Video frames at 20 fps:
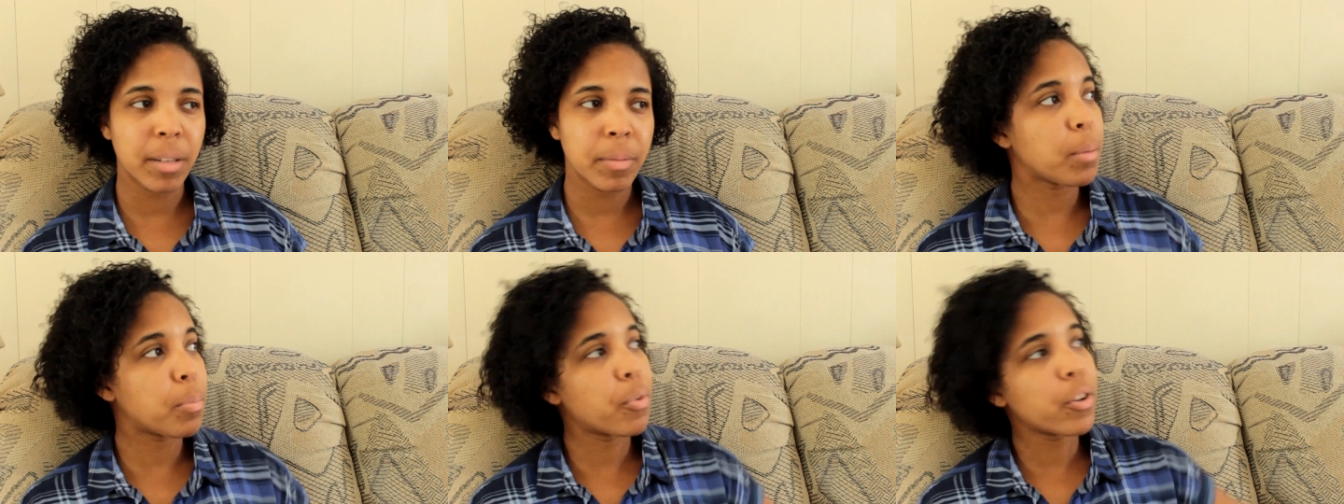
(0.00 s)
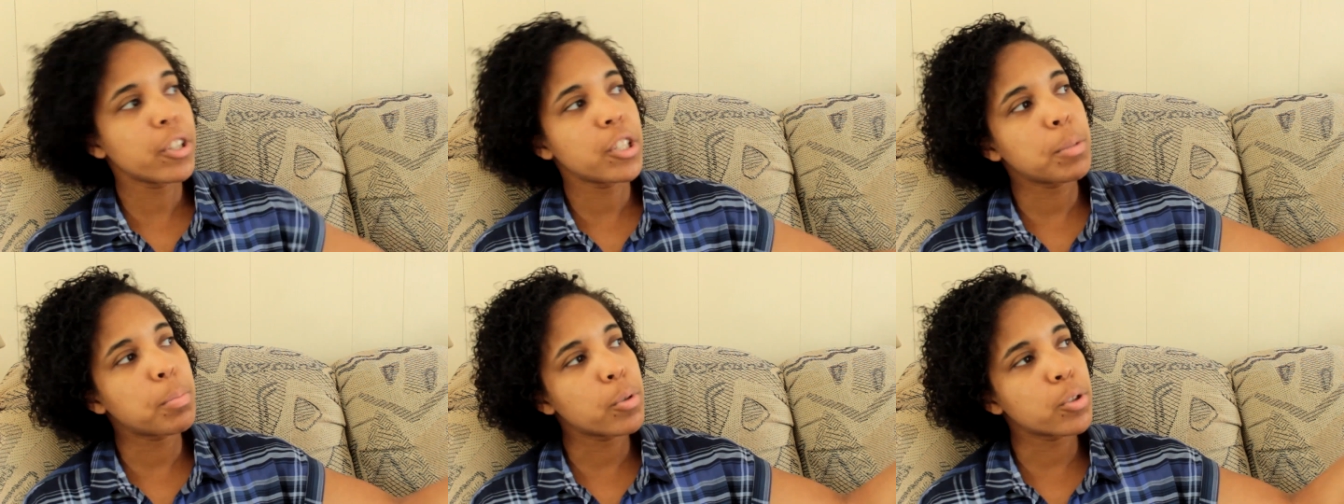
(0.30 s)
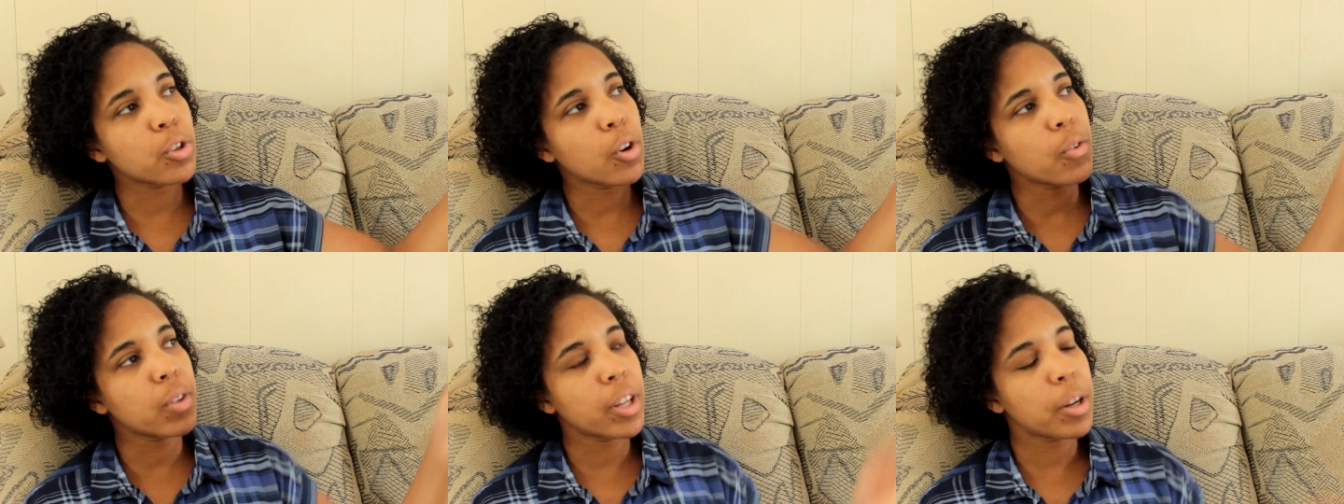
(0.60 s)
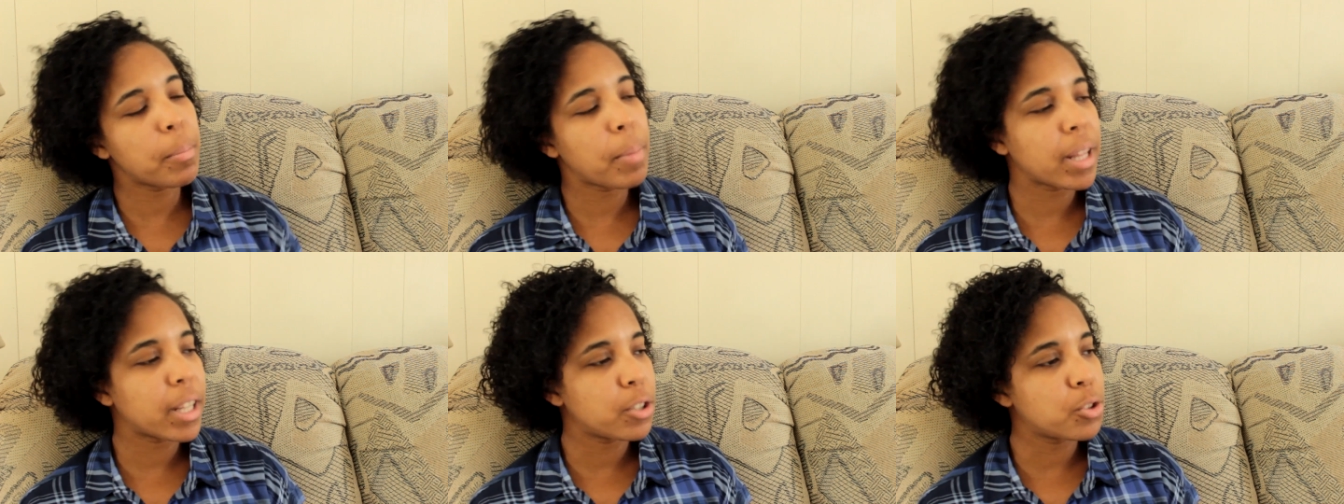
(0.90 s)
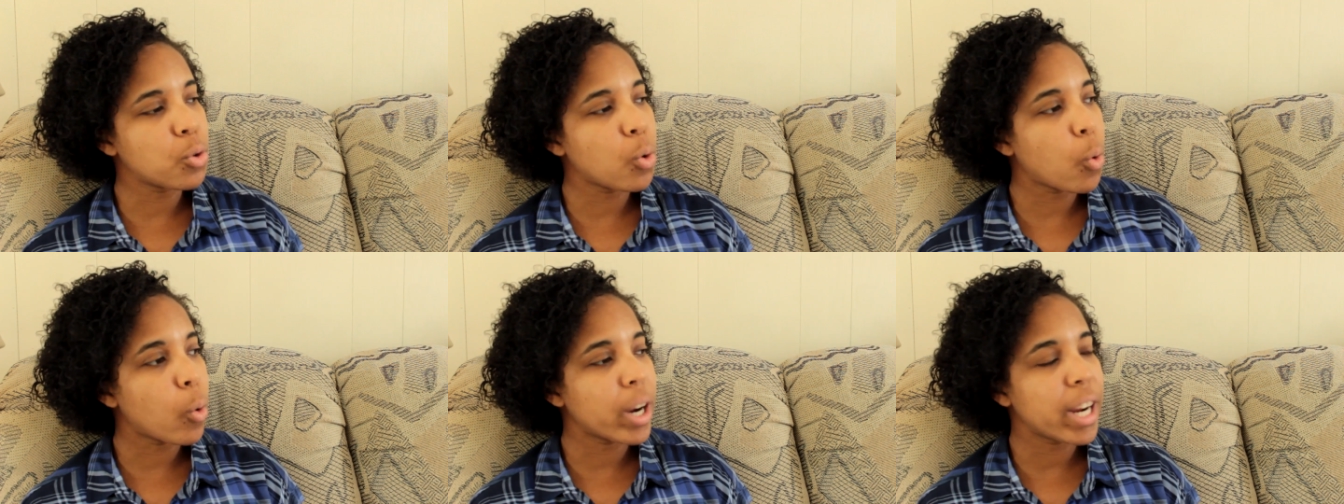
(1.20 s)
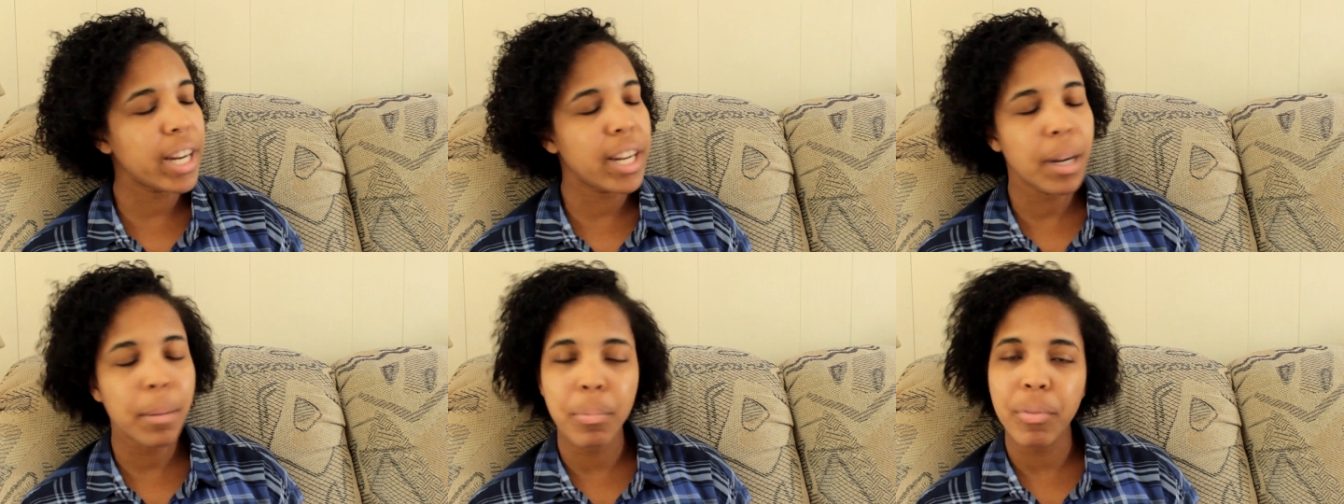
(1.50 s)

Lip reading: And the principal's over there by the door eating a